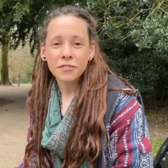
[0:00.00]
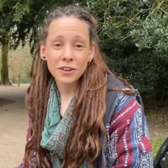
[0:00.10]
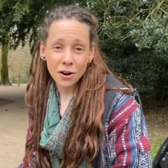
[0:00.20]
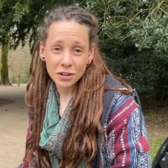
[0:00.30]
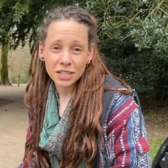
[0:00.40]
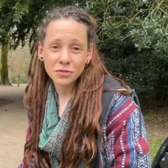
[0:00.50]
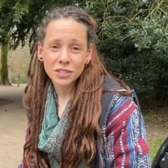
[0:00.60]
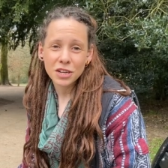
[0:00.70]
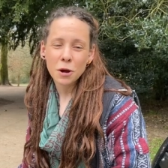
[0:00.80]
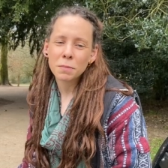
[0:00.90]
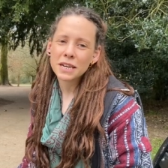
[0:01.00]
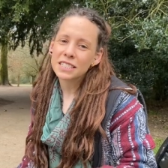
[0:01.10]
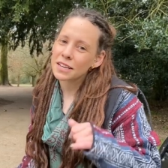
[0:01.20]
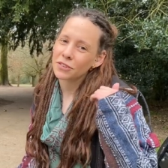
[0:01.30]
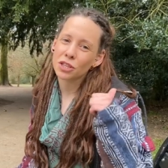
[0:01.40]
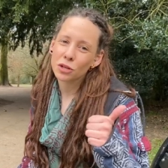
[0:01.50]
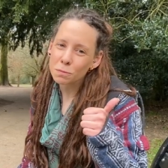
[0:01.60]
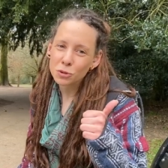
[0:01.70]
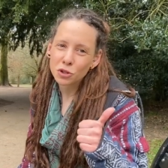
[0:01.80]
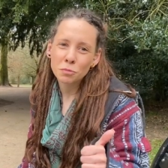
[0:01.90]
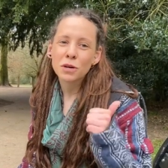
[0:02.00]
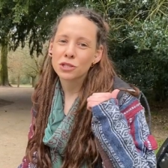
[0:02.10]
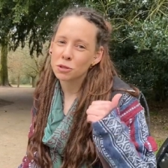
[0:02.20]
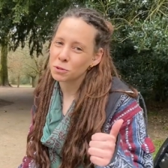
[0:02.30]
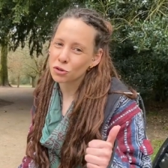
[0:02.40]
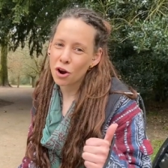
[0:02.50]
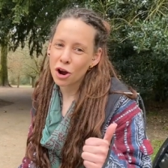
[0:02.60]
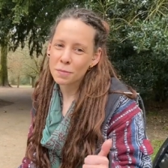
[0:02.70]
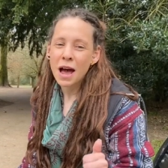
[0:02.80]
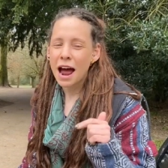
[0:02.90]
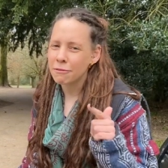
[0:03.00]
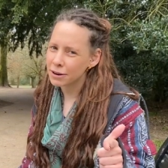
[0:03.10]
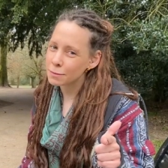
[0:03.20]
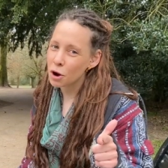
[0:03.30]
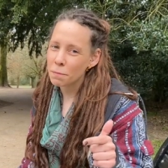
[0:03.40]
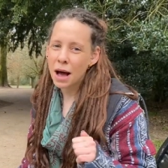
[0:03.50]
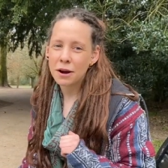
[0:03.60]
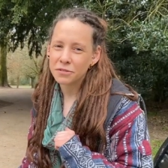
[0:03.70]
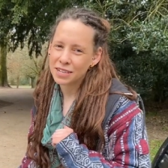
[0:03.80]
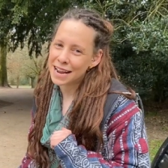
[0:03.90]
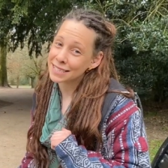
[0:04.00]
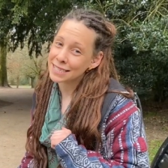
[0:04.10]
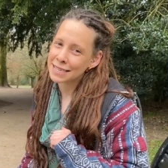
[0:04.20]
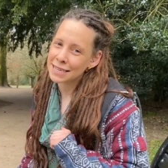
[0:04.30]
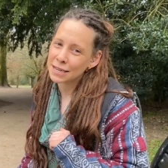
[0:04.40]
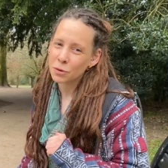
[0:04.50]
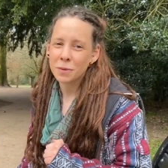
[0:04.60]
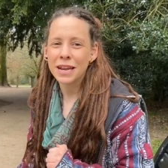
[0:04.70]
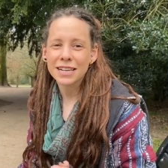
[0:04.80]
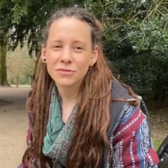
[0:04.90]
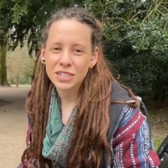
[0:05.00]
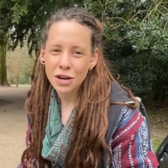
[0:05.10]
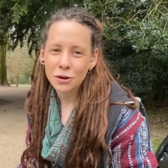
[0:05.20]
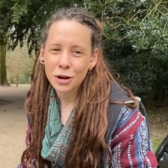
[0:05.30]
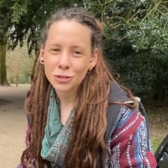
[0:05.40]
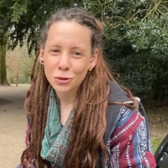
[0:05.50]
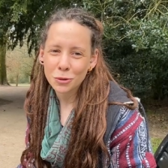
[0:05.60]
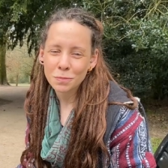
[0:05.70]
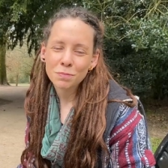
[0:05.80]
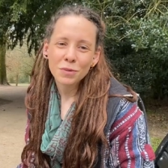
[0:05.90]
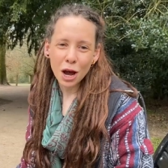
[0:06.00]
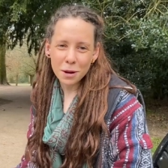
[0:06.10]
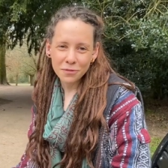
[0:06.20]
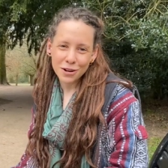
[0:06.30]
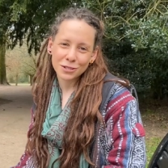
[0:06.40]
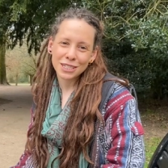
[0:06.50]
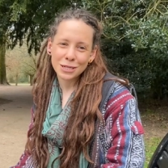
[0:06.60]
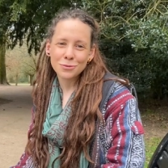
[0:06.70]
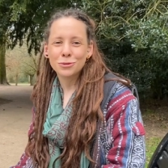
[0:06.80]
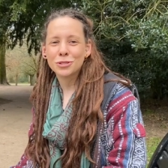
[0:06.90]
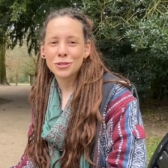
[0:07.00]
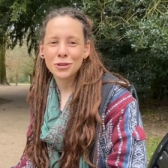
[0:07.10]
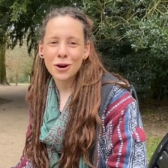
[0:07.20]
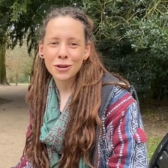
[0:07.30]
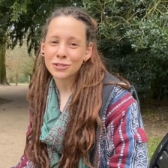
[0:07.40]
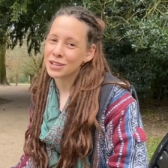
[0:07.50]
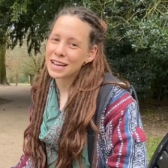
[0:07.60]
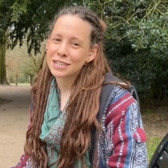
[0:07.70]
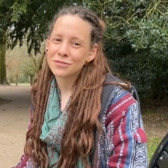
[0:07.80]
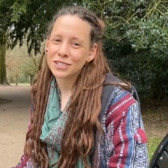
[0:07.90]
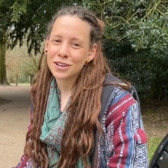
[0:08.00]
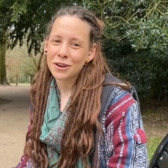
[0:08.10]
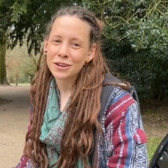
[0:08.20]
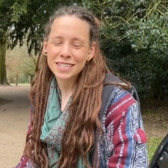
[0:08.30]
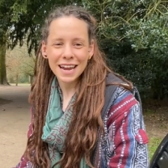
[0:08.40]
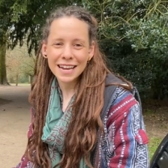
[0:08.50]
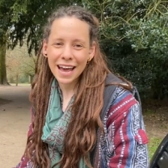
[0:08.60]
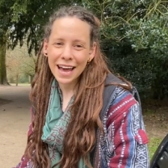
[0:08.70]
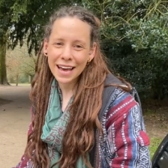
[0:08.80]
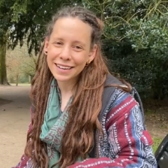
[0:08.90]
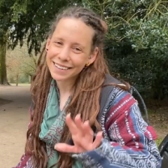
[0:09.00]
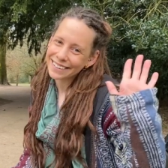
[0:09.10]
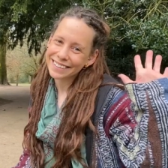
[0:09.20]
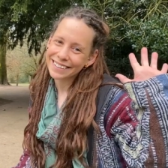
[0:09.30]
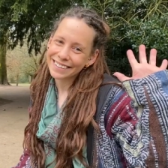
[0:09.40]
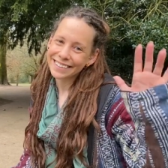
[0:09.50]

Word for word: If you like this video please give it a thumbs up, subscribe and ring my bell for the next dingaling when my next video goes up. Hopefully I'll see you all soon guys on the next video. Take care.